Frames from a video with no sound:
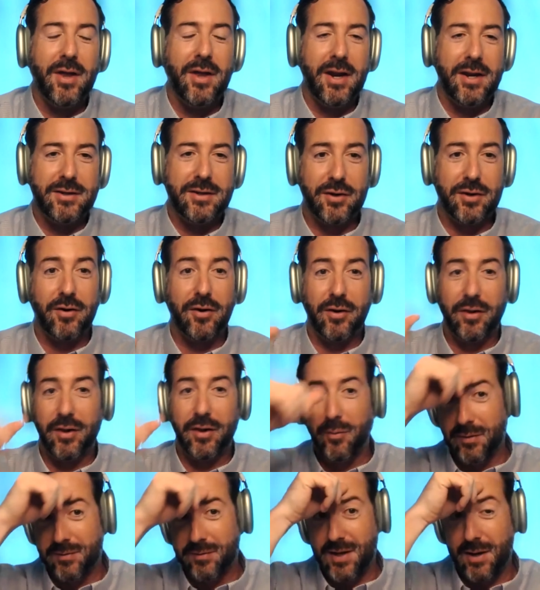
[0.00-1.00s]
time that
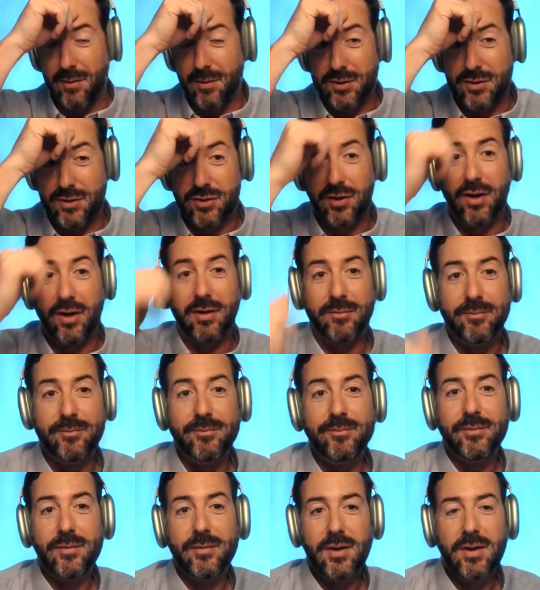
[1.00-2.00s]
internally we've said we
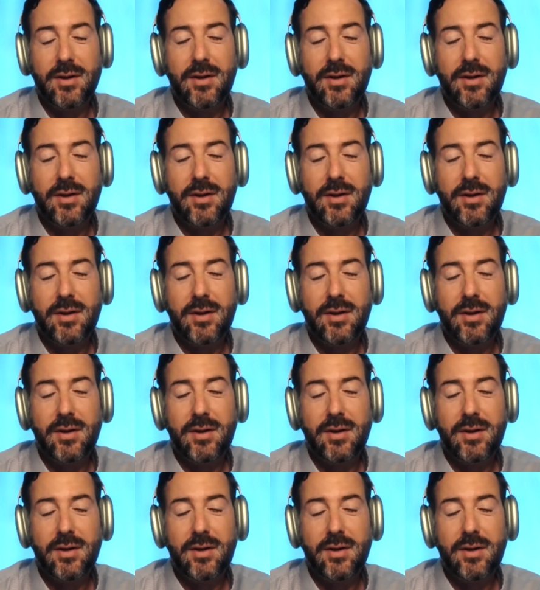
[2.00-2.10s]
should.